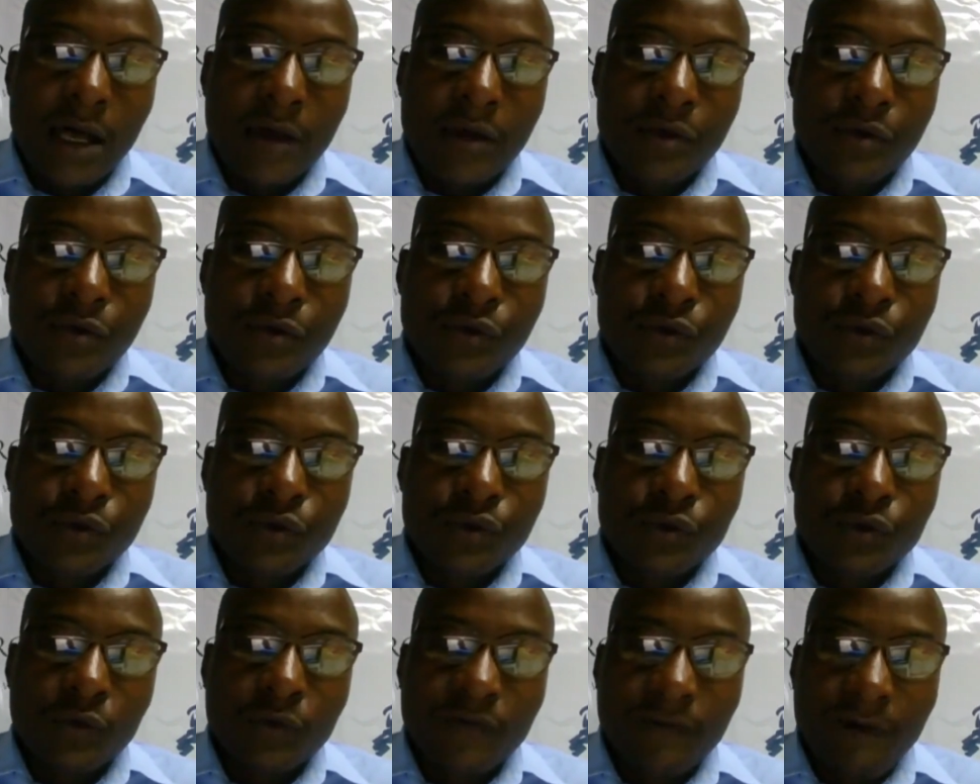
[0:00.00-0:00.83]

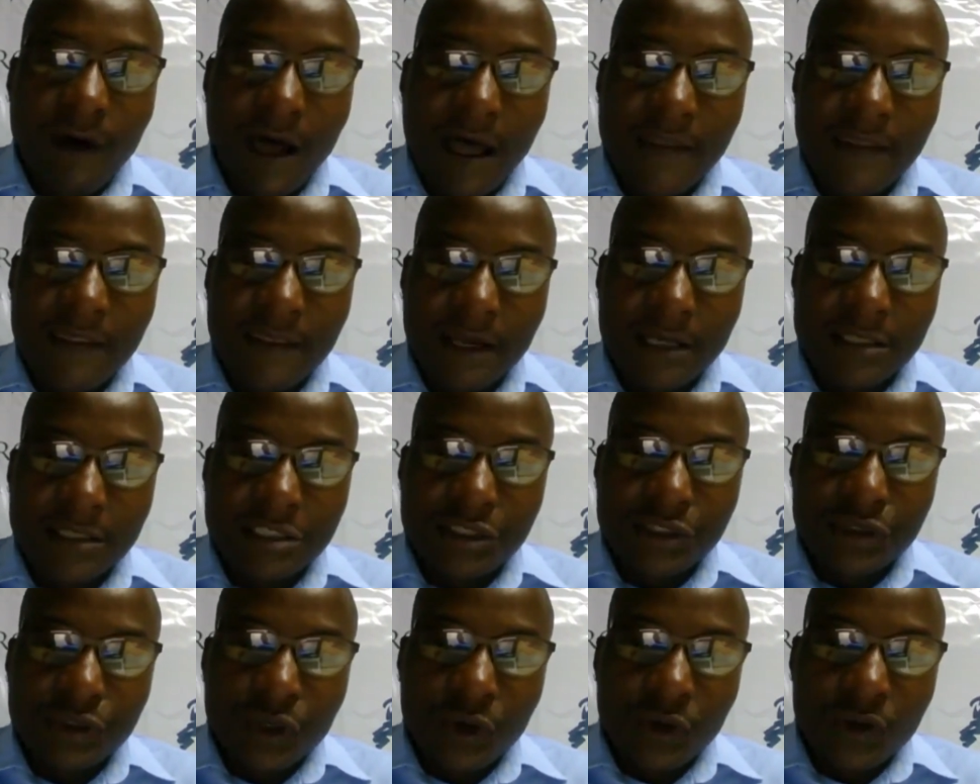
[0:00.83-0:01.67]
you find
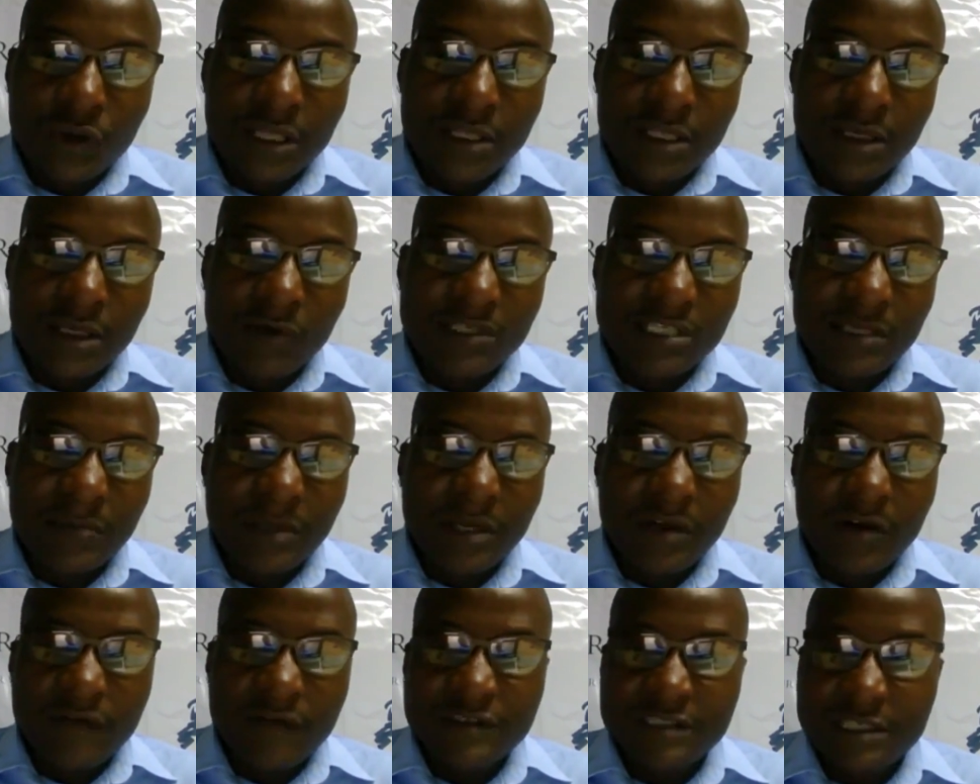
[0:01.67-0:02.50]
that, there was a
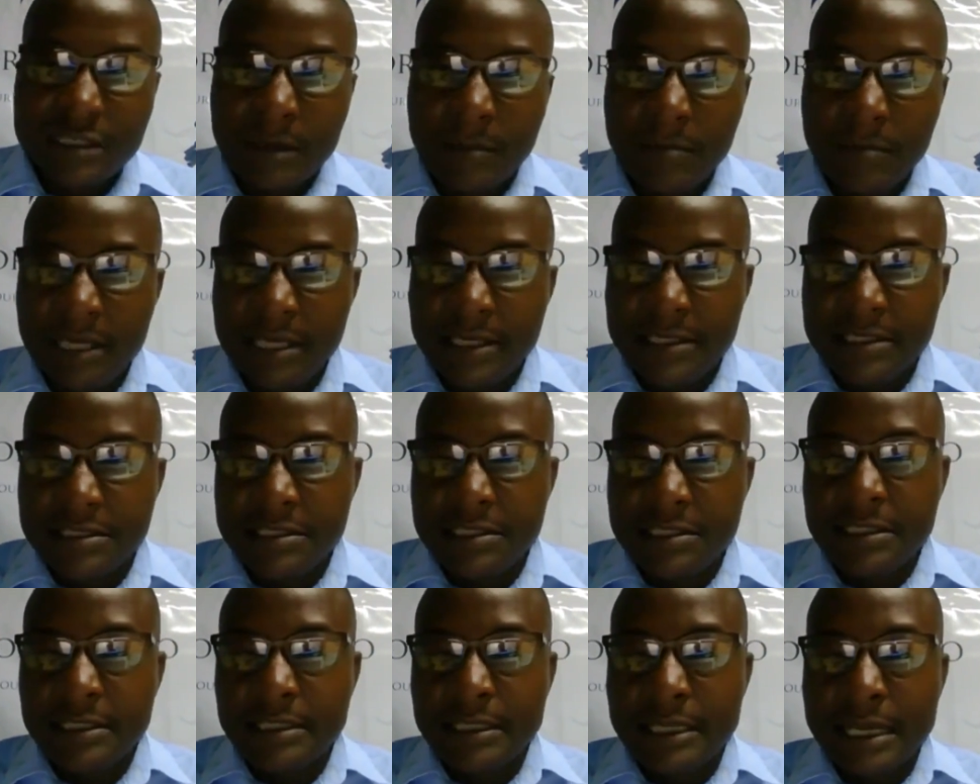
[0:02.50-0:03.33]
bit of
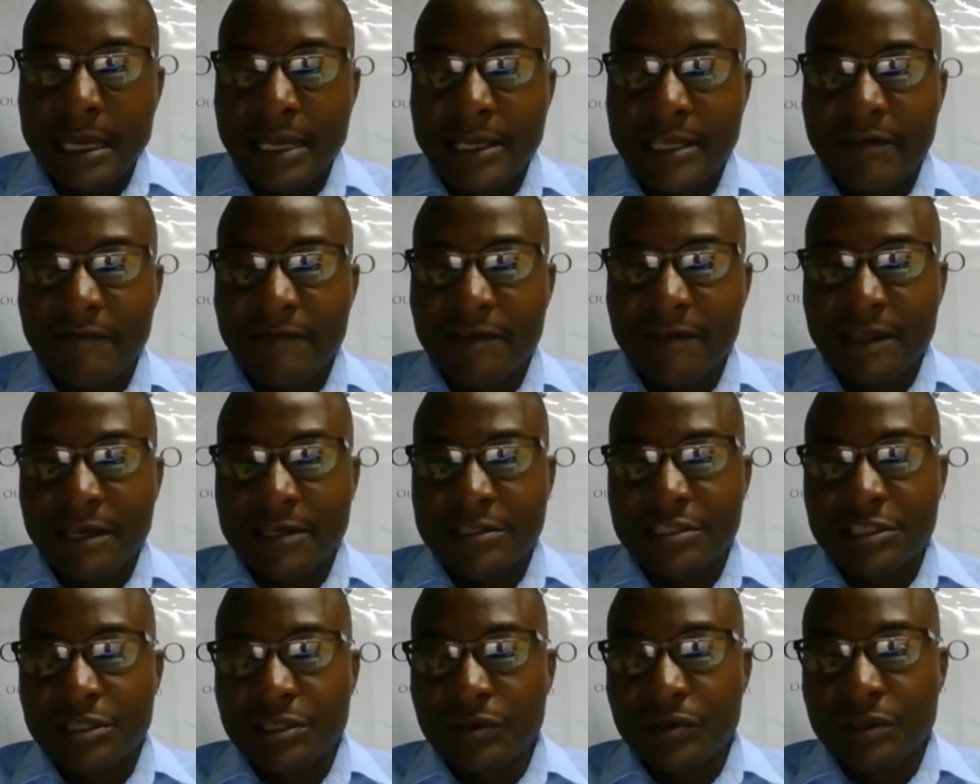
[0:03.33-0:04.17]
stability given
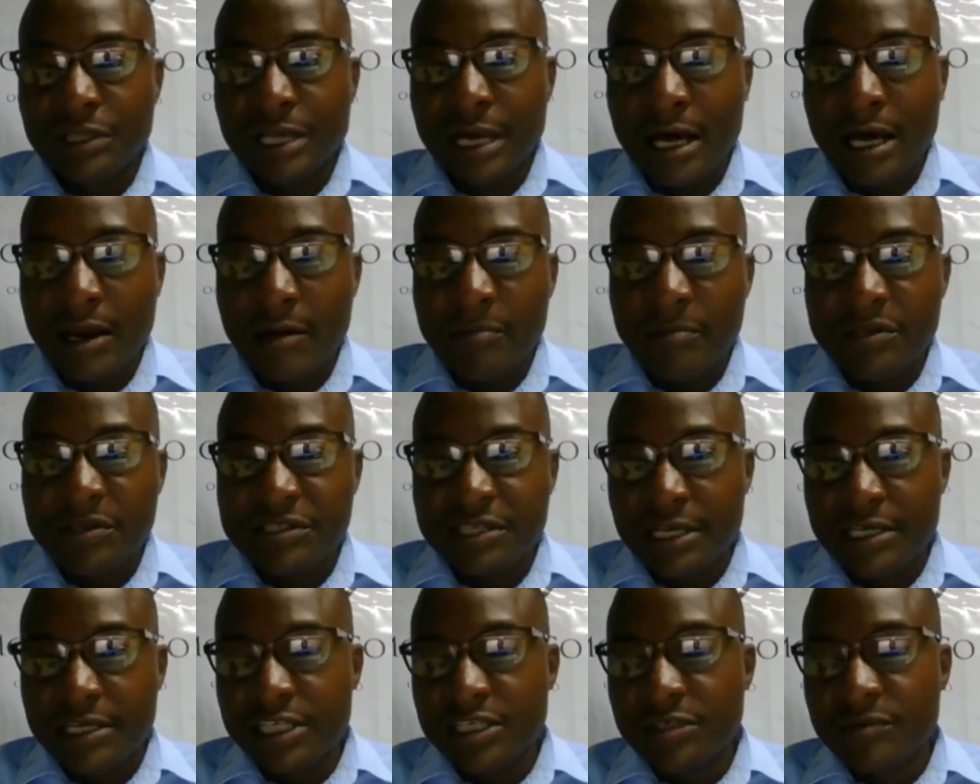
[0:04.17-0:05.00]
that the
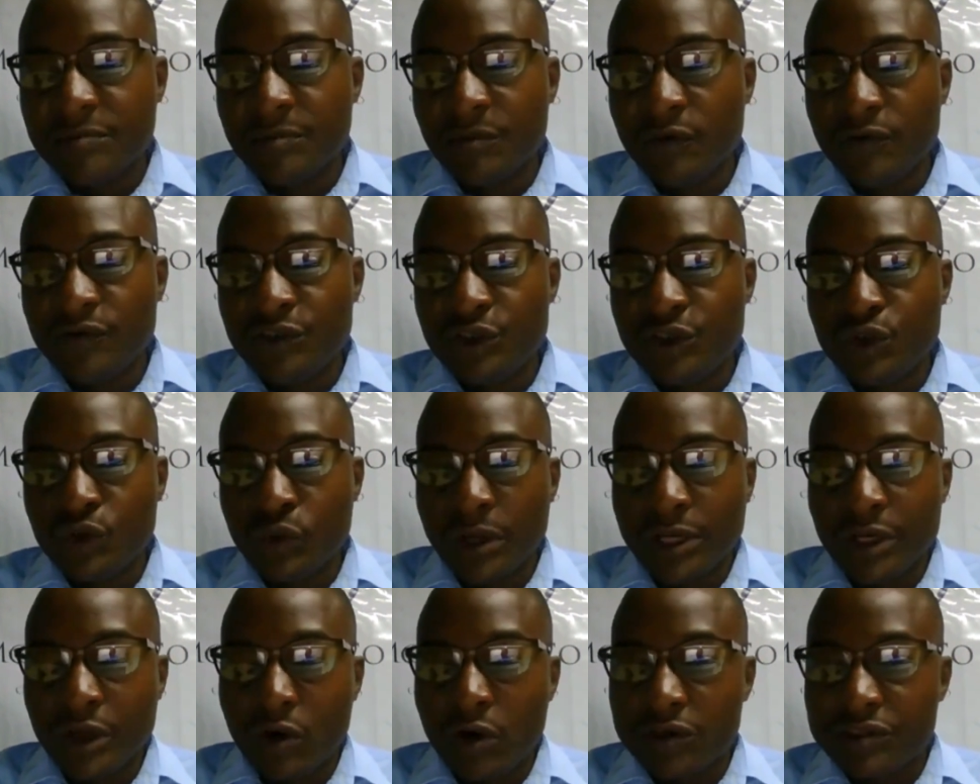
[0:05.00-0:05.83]
RBZ had moved
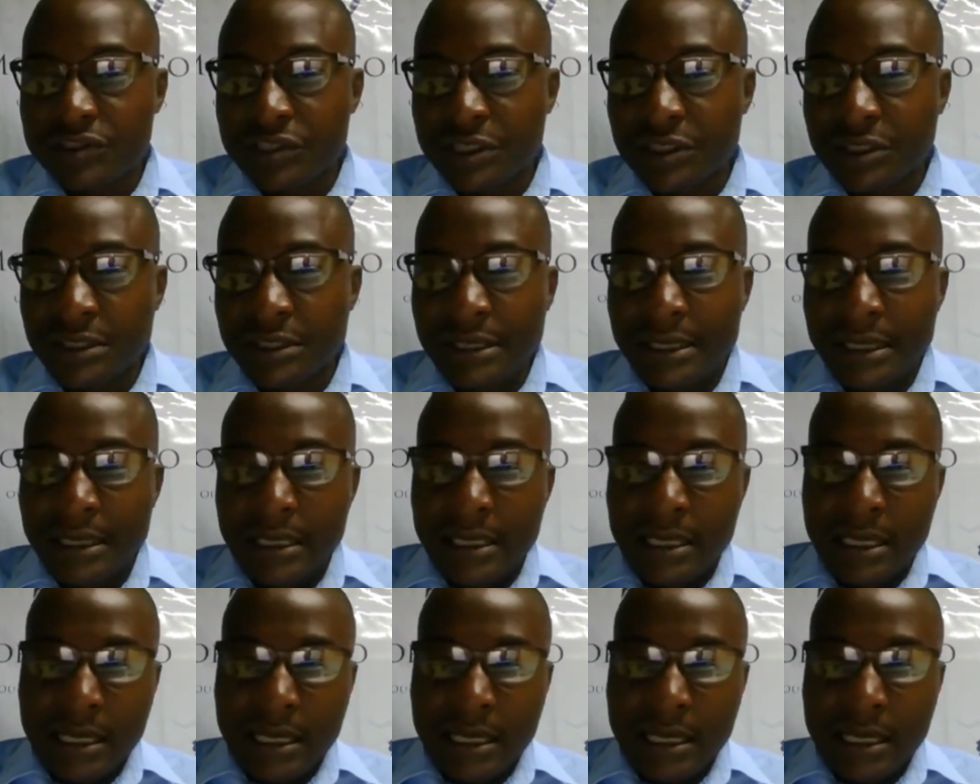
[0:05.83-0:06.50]
to an auction